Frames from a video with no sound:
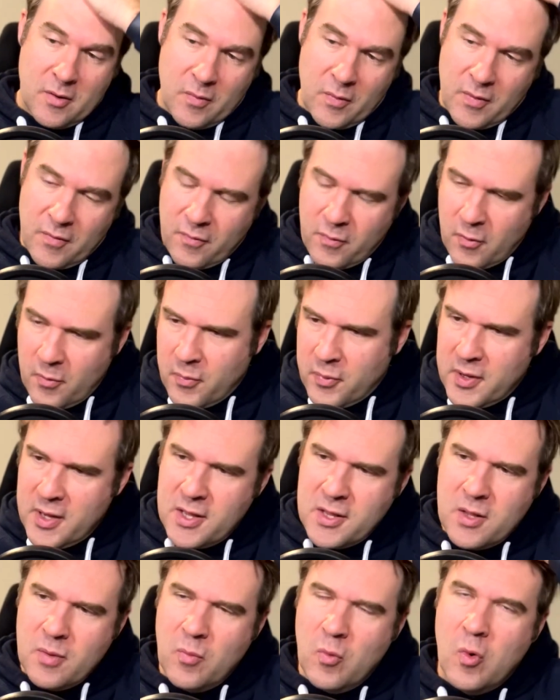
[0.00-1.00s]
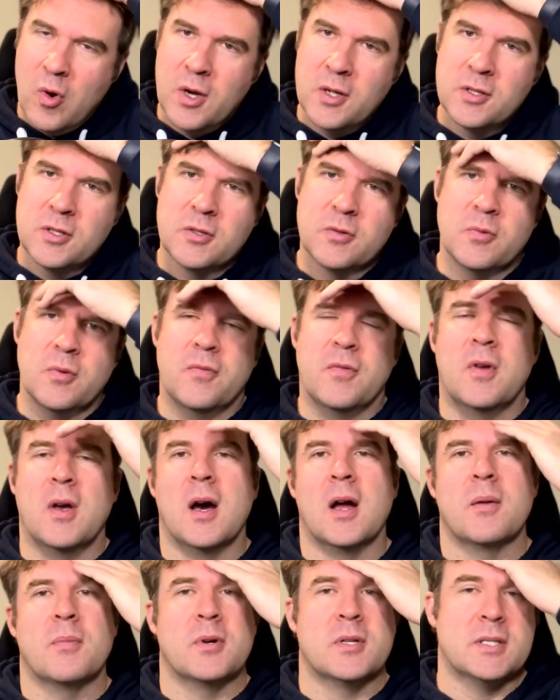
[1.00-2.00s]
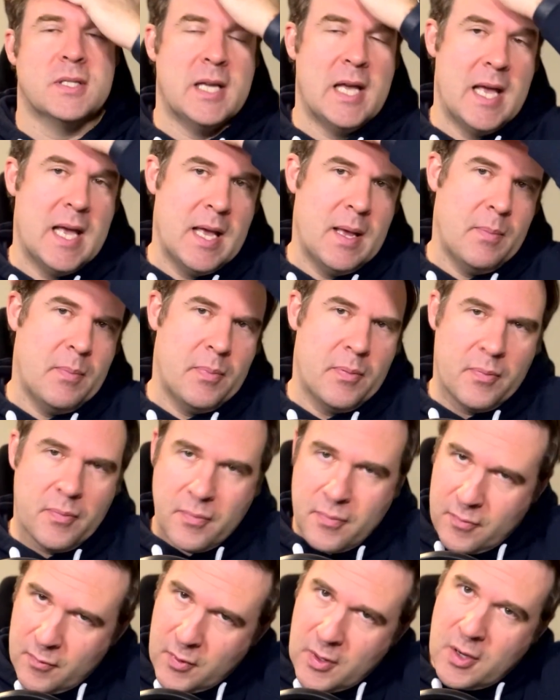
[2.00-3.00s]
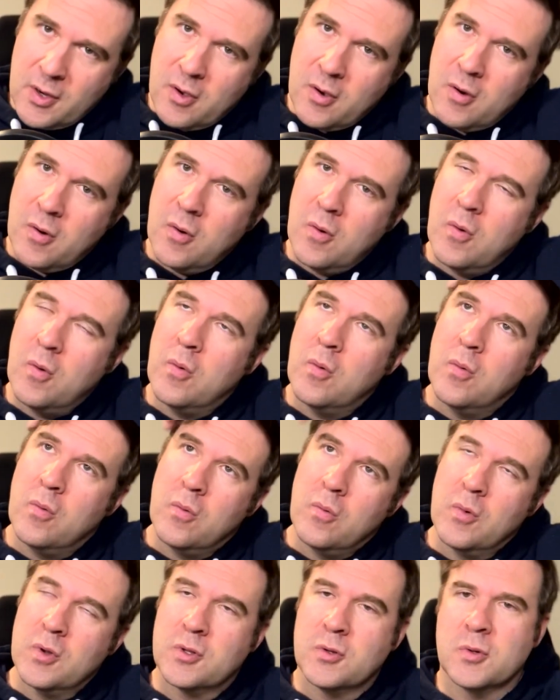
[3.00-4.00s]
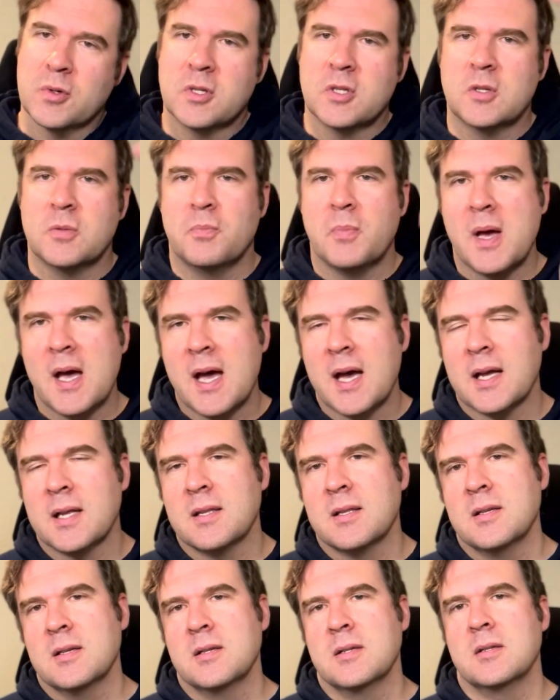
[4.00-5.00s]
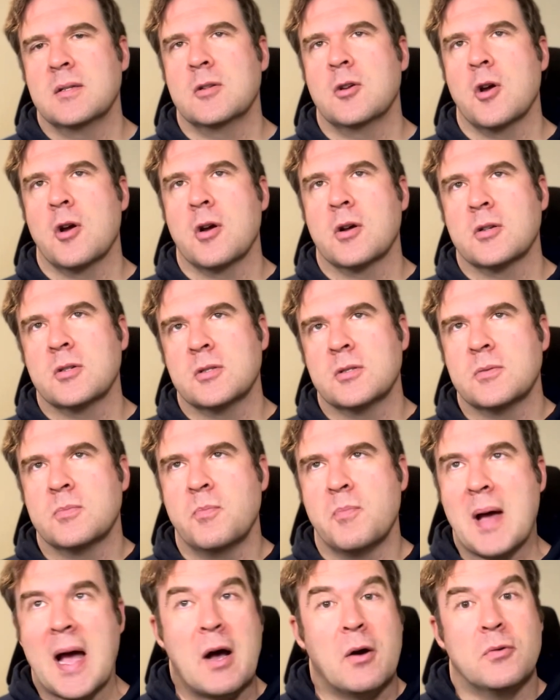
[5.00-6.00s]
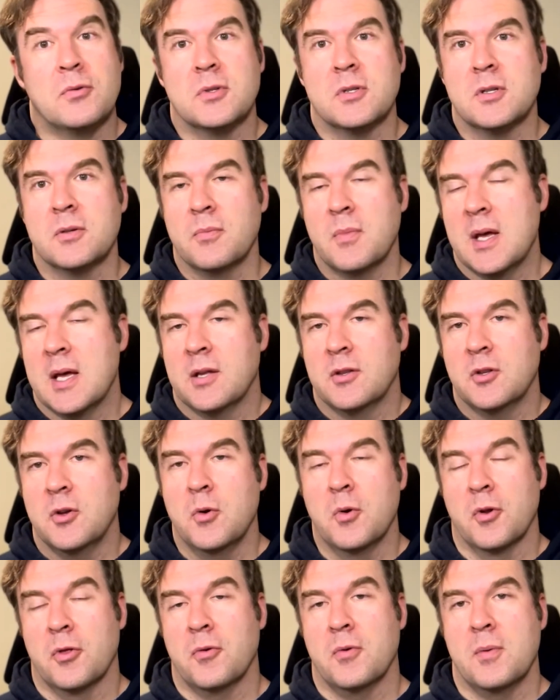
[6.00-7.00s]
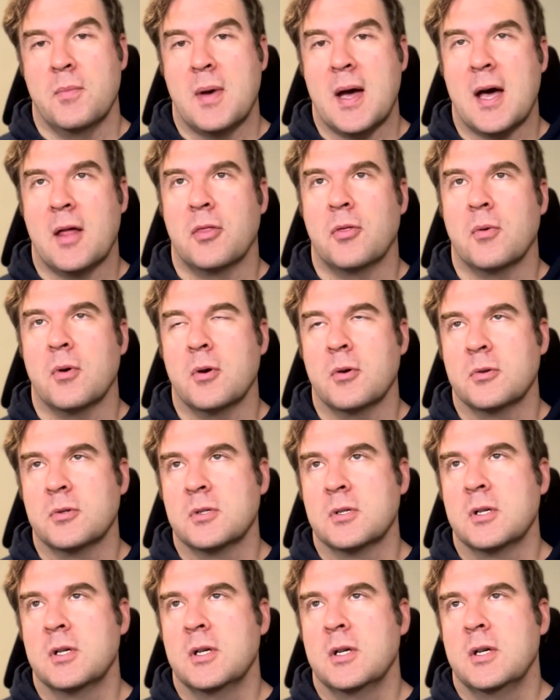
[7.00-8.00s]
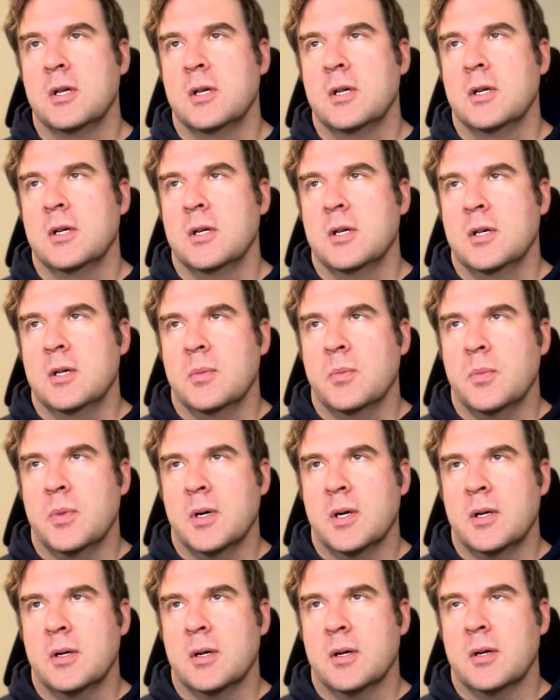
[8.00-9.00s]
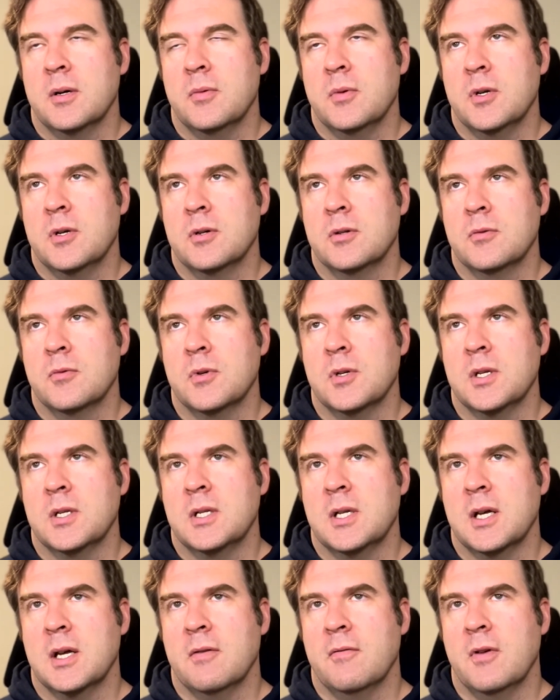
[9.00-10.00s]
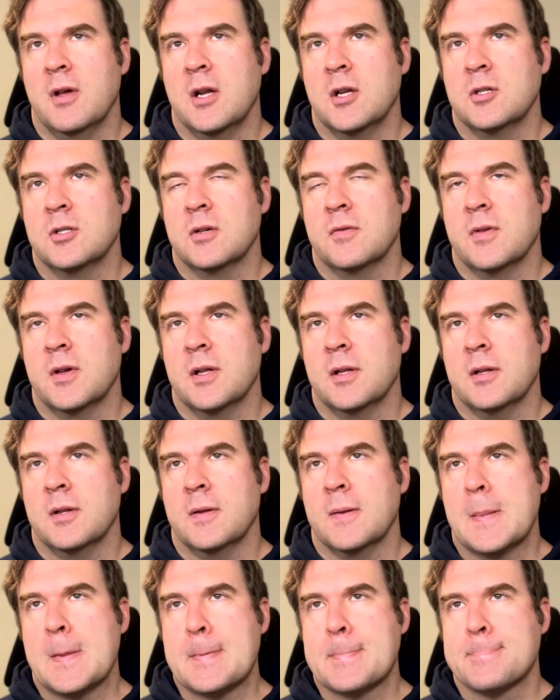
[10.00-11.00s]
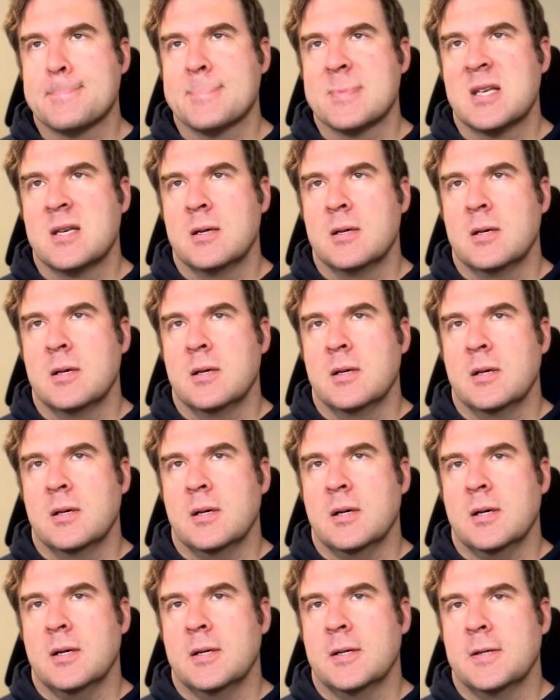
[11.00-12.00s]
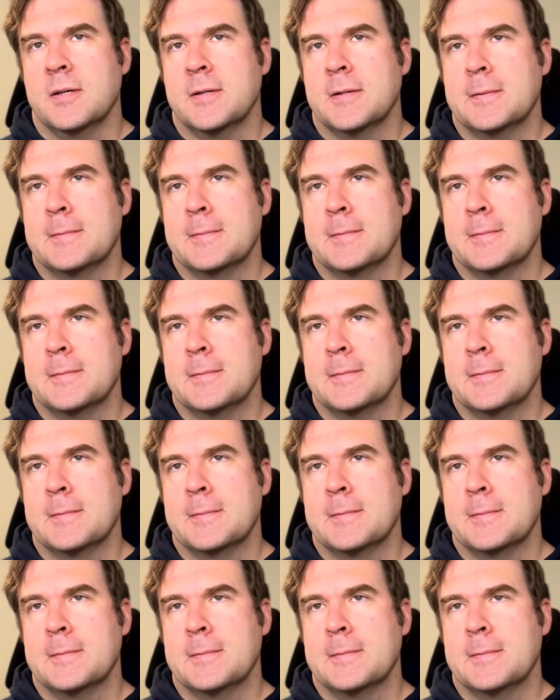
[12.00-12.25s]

we've played them once, we've got them on tape, we know what to expect, and Kirk's bound to make two or three bad throws, but we couldn't really take advantage of it. But